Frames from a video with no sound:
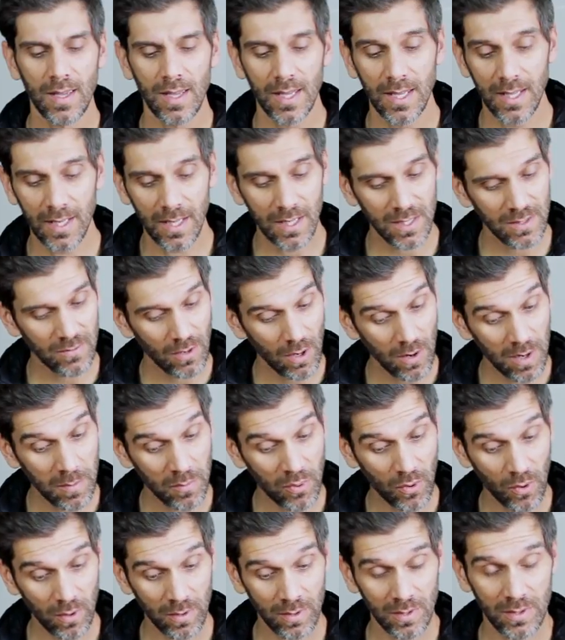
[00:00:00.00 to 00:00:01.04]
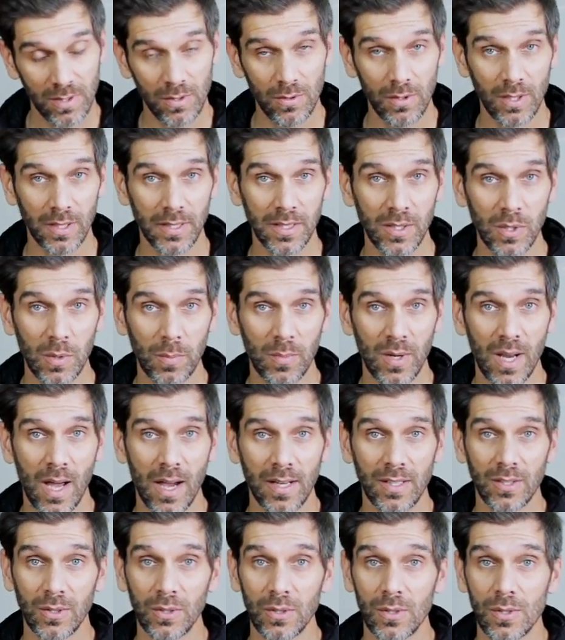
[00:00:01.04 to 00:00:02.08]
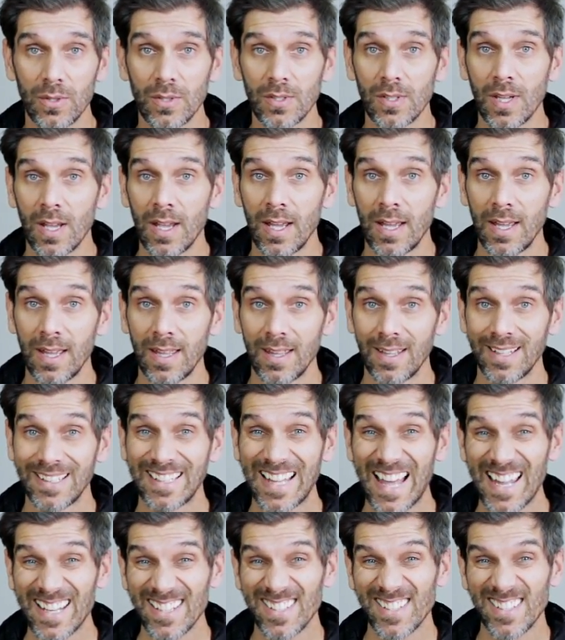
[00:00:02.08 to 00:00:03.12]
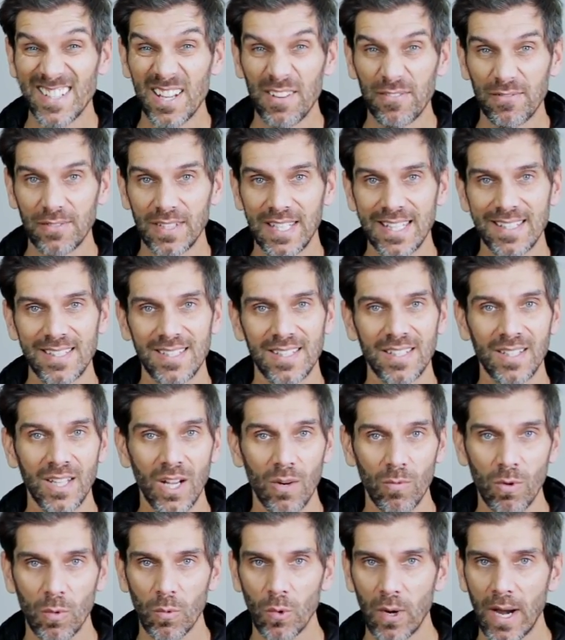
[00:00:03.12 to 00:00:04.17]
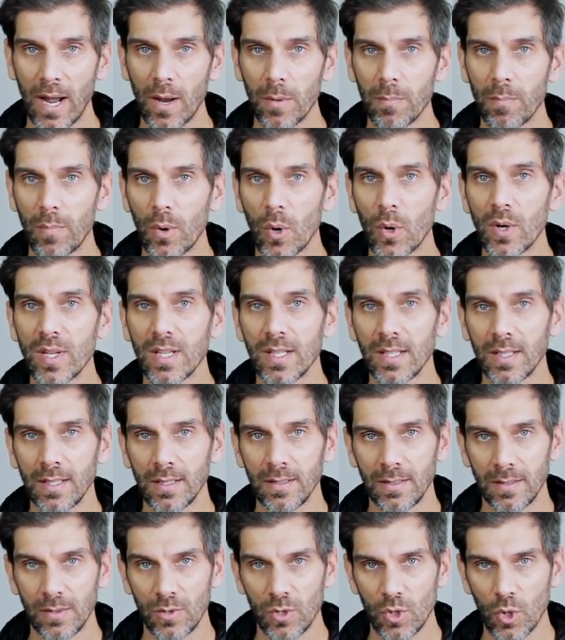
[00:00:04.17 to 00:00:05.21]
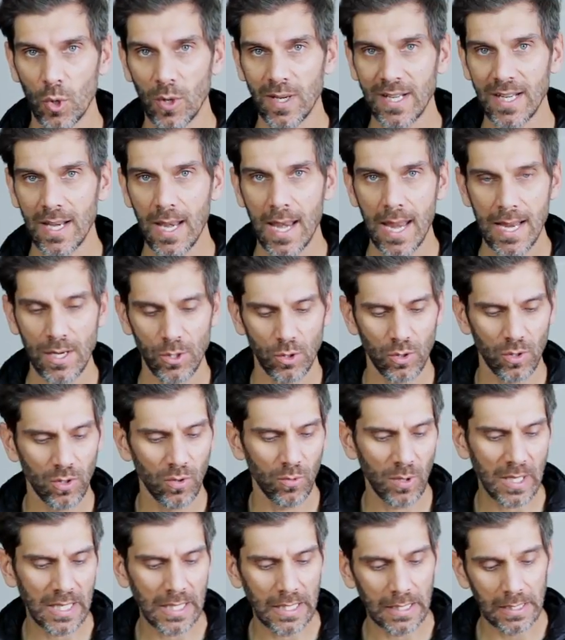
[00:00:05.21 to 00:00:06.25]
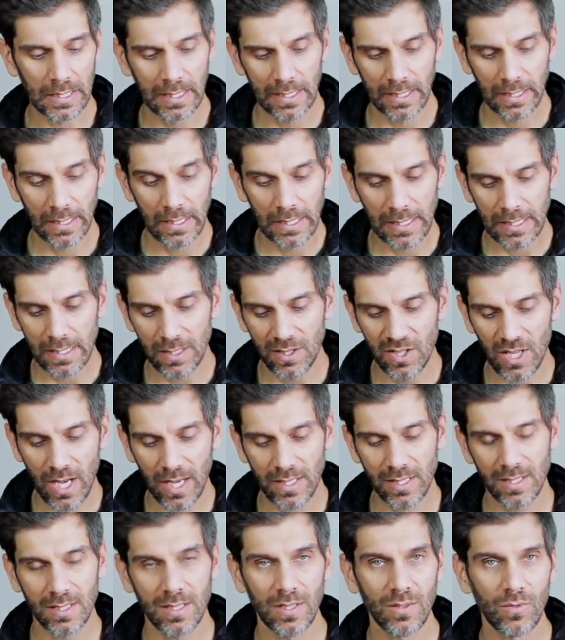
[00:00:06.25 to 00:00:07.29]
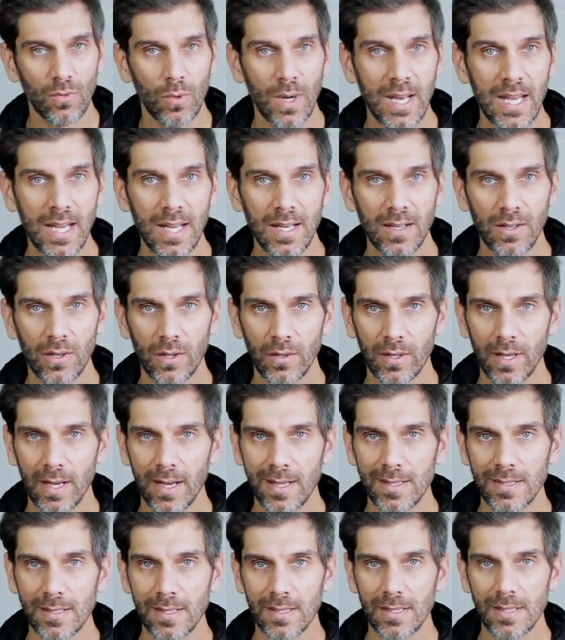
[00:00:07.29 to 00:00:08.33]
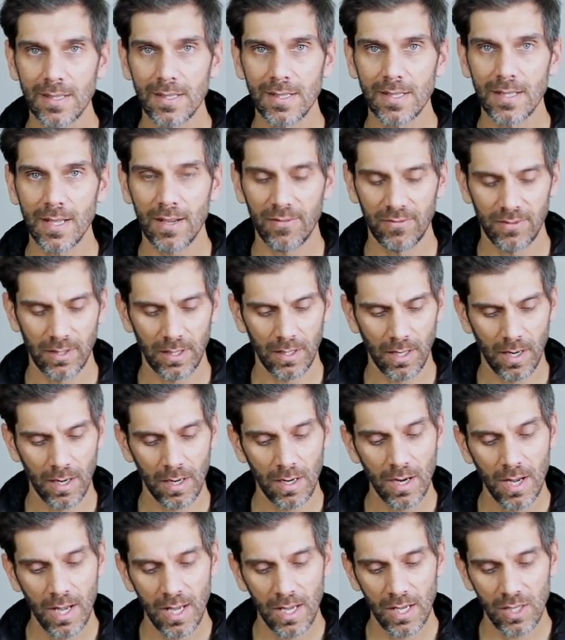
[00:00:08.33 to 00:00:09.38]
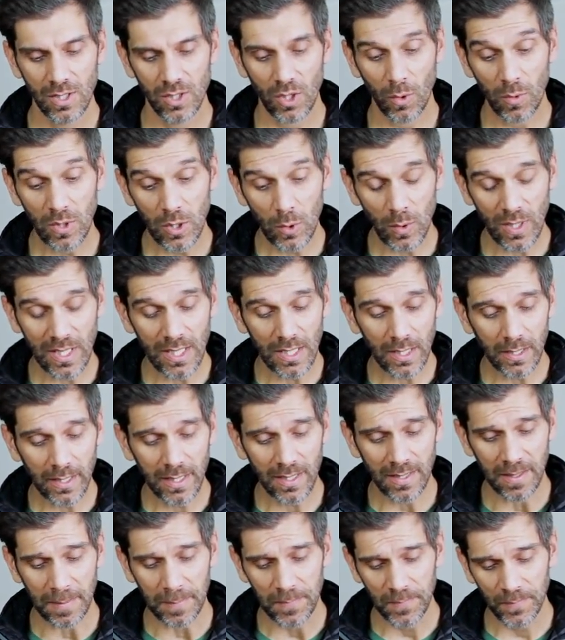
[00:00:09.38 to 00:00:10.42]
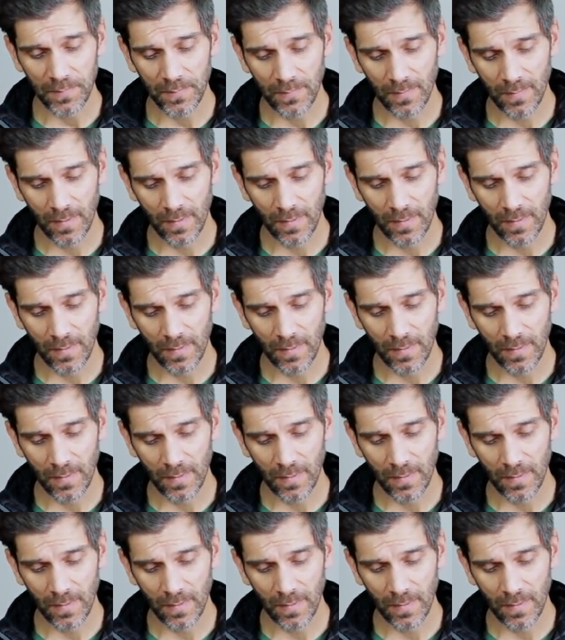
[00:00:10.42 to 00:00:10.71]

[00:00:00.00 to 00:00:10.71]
It is very important to clean your binoculars. A lot of stuff gets in there when we're out birding and enjoying nature. We get dust and rain and all kinds of stuff in there. So we do need to clean them.